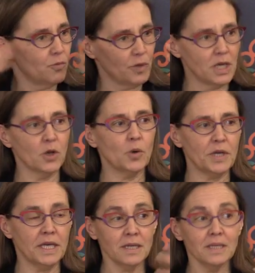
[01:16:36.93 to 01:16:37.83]
We go
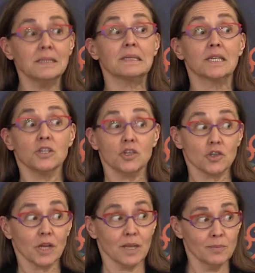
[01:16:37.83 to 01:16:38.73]
in,
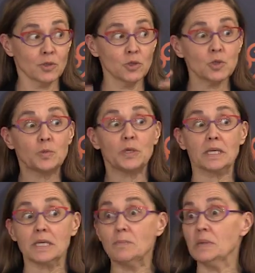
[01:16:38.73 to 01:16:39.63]
traditional approach, we
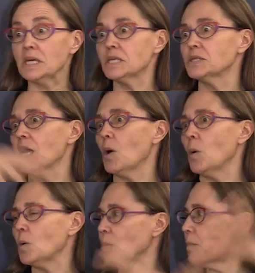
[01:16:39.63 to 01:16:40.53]
rebuild the
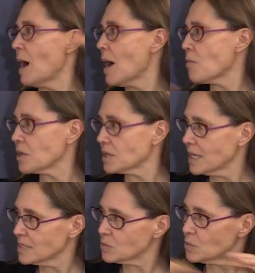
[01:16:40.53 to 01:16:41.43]
whole power
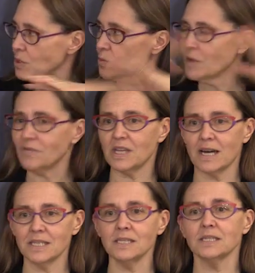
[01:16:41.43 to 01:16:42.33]
network. We have
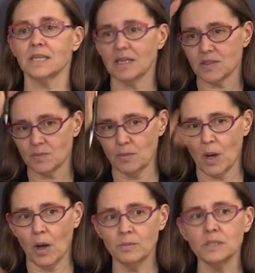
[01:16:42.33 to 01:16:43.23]
done it, it gets
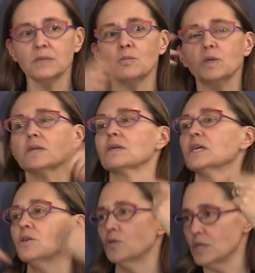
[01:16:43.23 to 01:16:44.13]
bombed, we
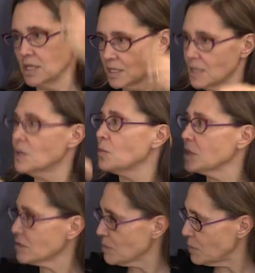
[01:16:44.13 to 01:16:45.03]
re-go in,
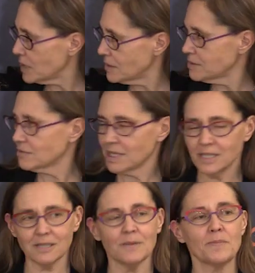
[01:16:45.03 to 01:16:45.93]
we rebuild,
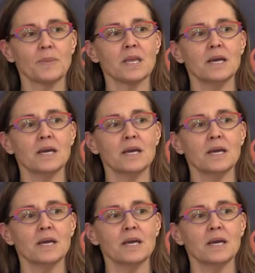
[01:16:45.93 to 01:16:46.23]
right?